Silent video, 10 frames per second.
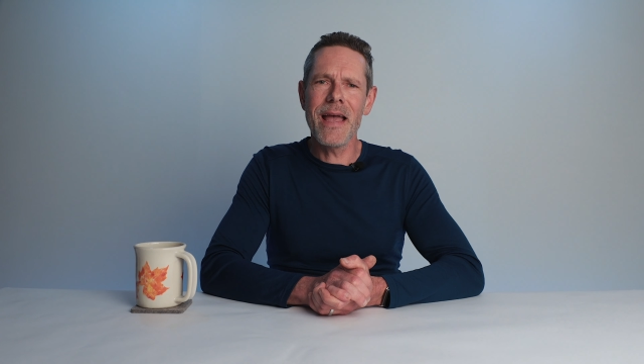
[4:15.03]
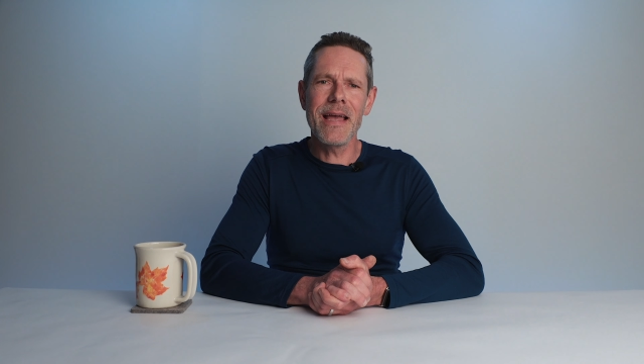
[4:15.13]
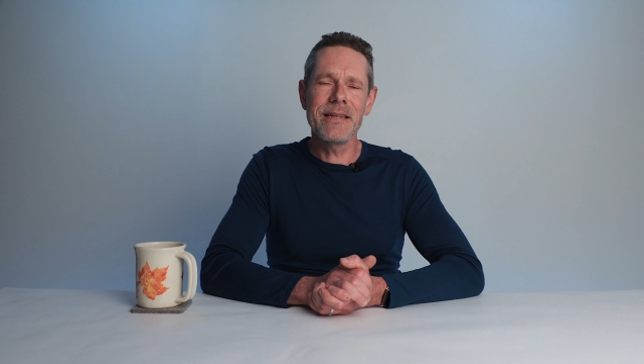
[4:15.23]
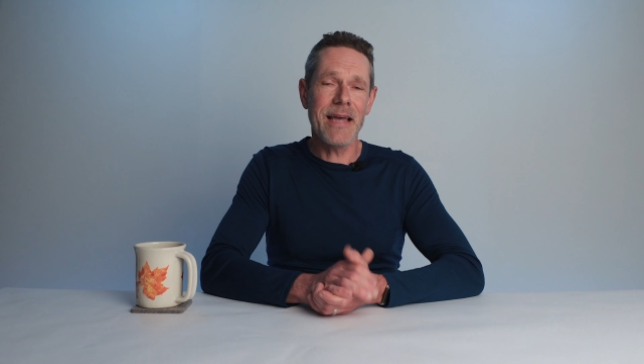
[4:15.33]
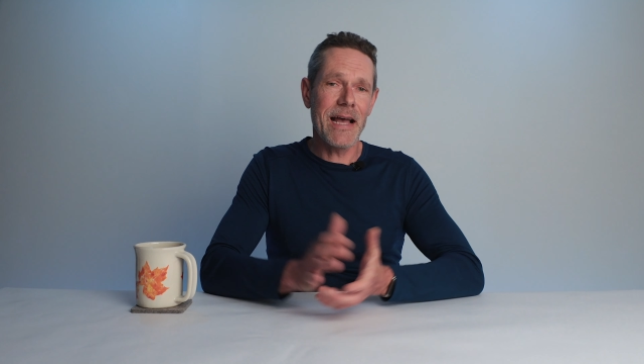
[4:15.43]

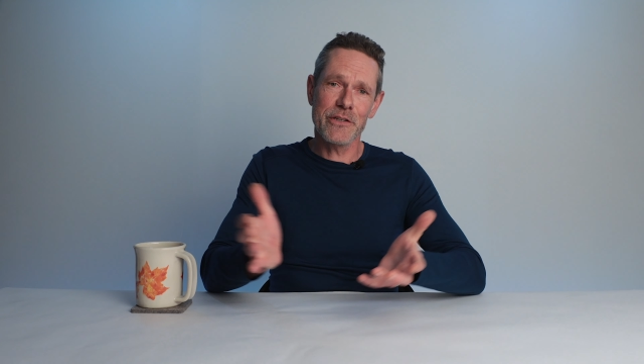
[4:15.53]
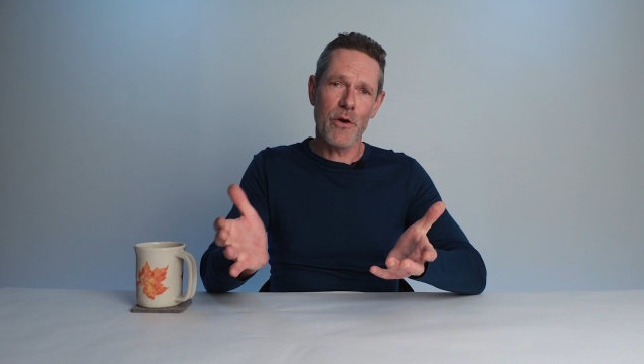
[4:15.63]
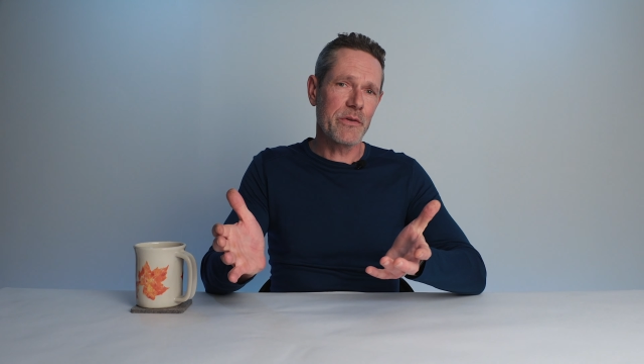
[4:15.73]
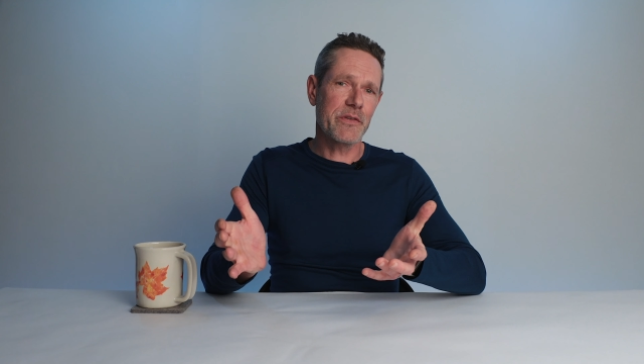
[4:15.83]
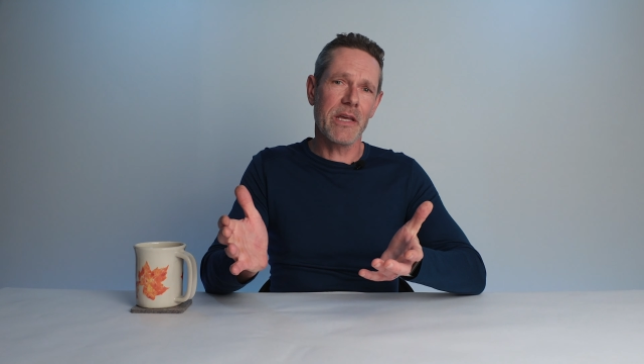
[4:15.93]
and as
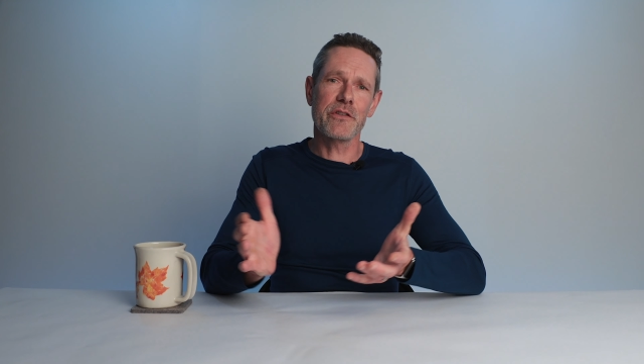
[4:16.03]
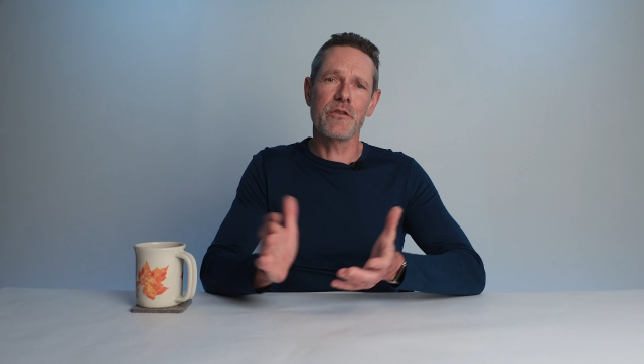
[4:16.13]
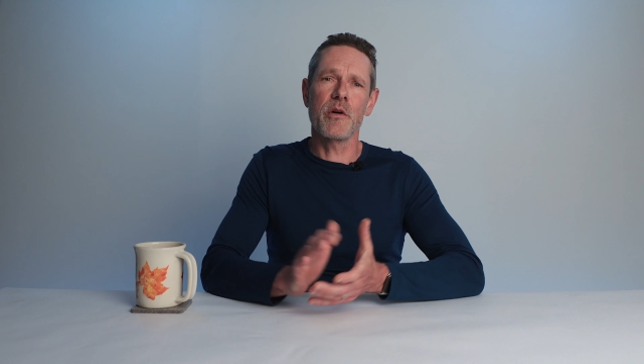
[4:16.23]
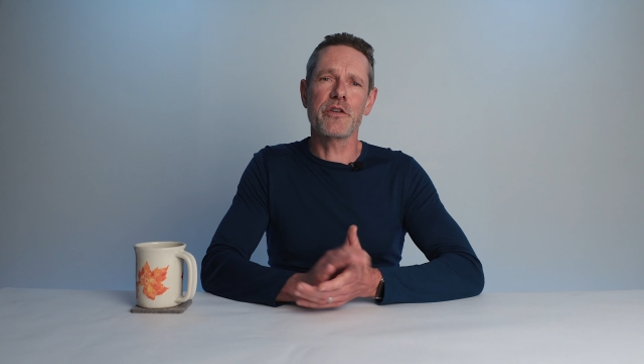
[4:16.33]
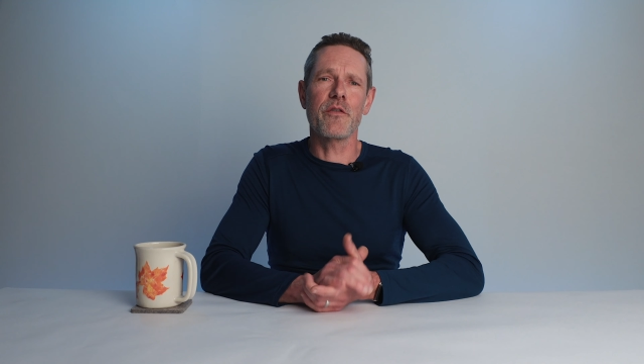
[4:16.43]
always, thanks
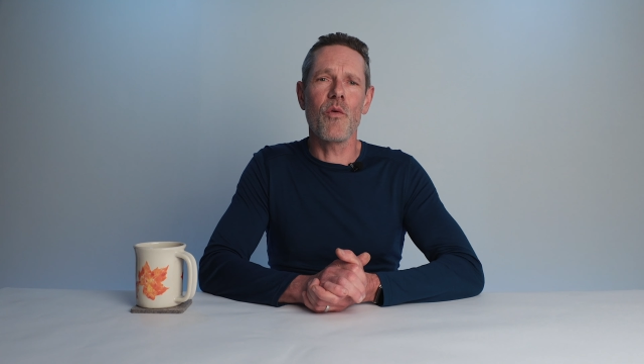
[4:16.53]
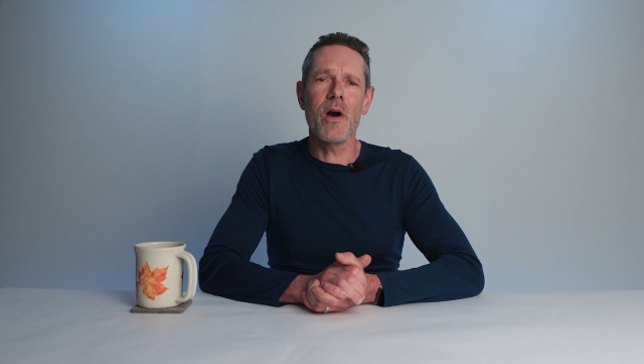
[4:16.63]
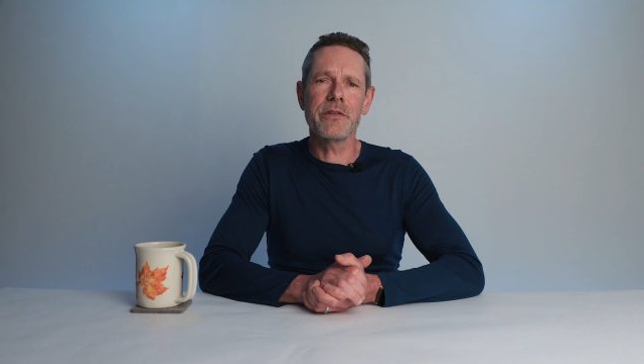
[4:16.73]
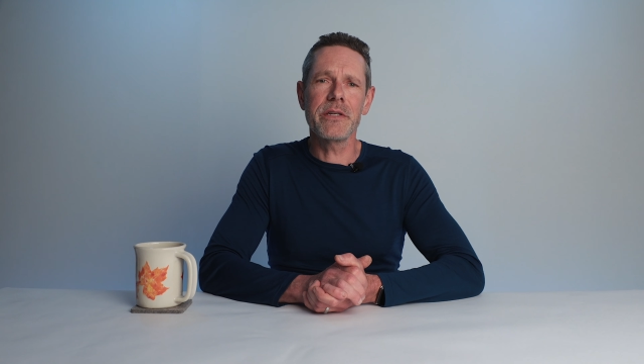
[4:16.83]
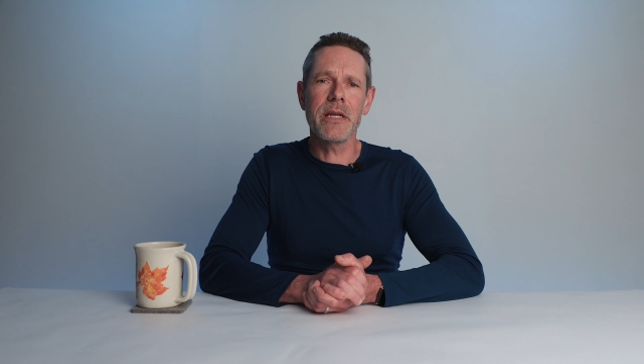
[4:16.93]
so much for
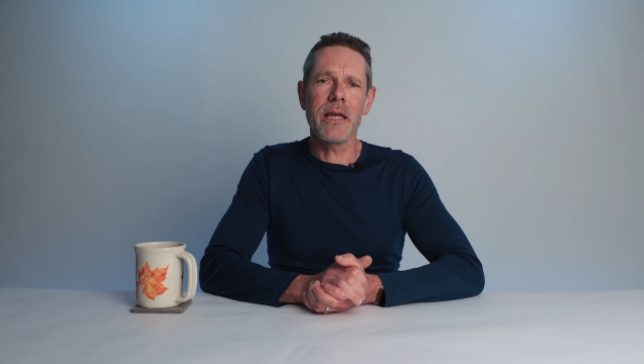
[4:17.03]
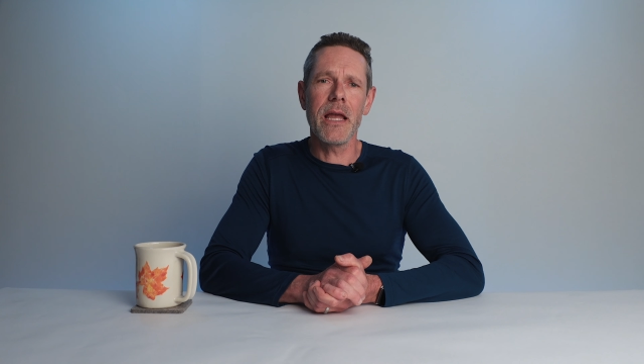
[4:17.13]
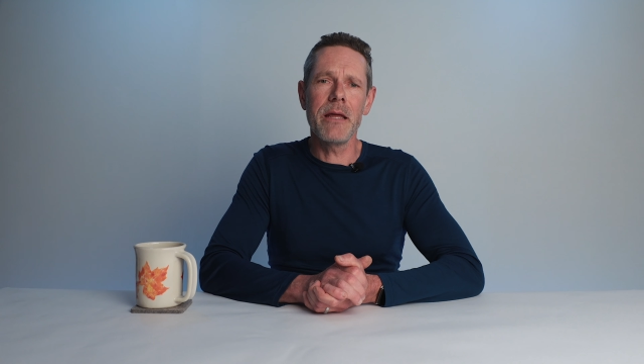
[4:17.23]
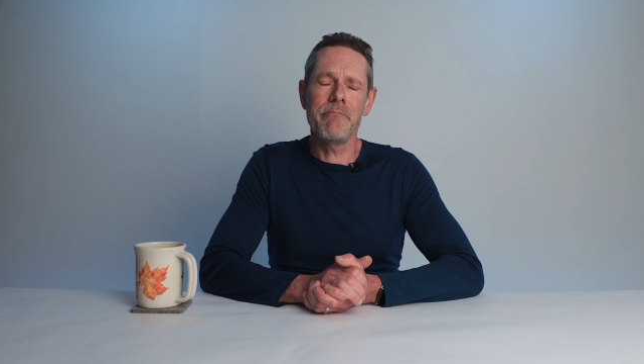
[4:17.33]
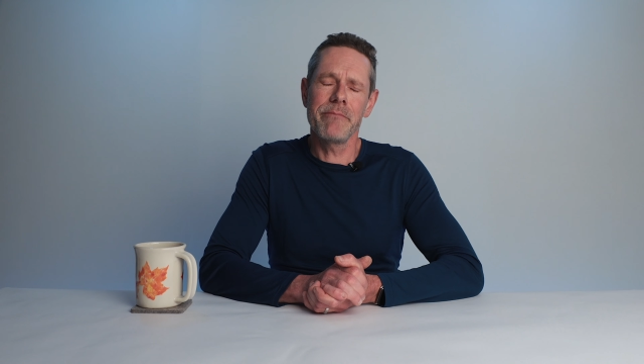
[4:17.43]
watching,
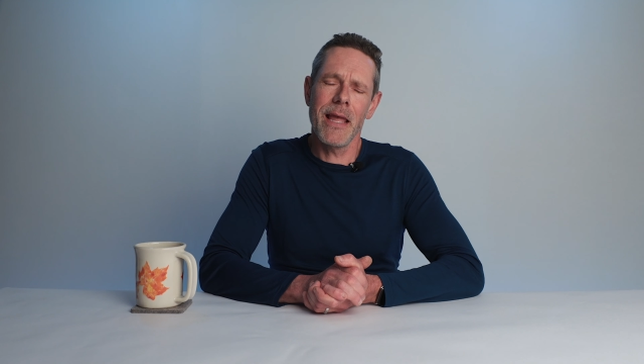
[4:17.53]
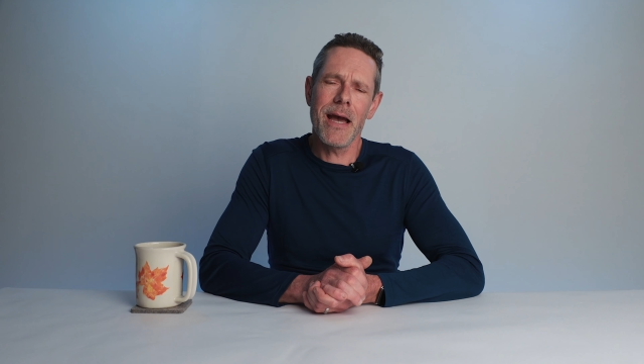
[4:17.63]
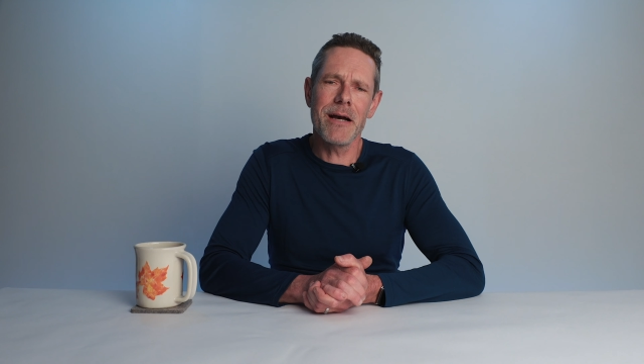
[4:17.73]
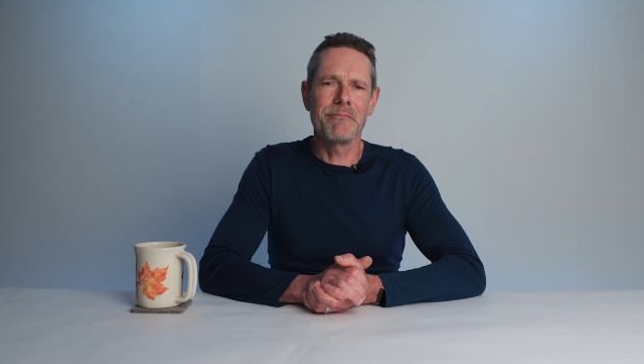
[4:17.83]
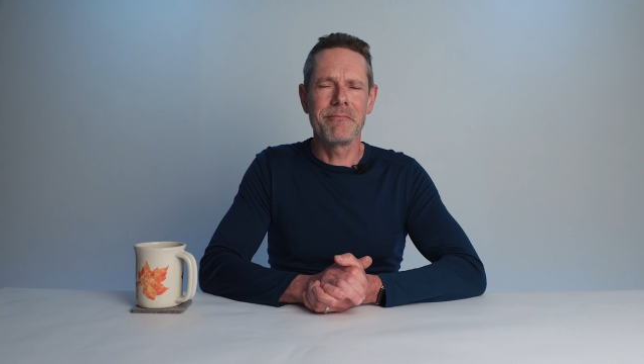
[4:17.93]
and yeah,